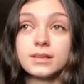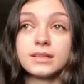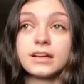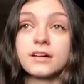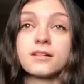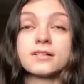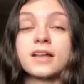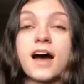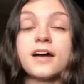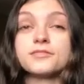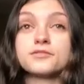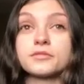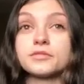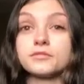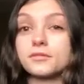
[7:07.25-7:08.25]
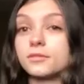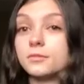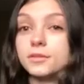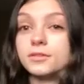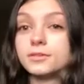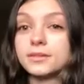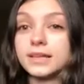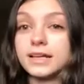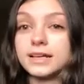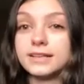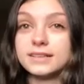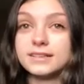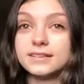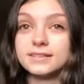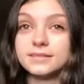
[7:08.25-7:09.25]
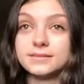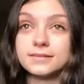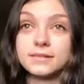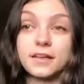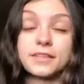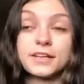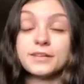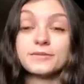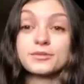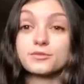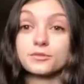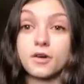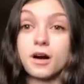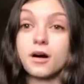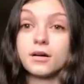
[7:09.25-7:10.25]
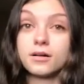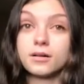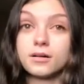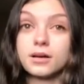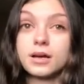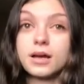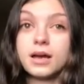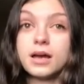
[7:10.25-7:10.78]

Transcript: Like, our lives were normal. Like, nothing was wrong.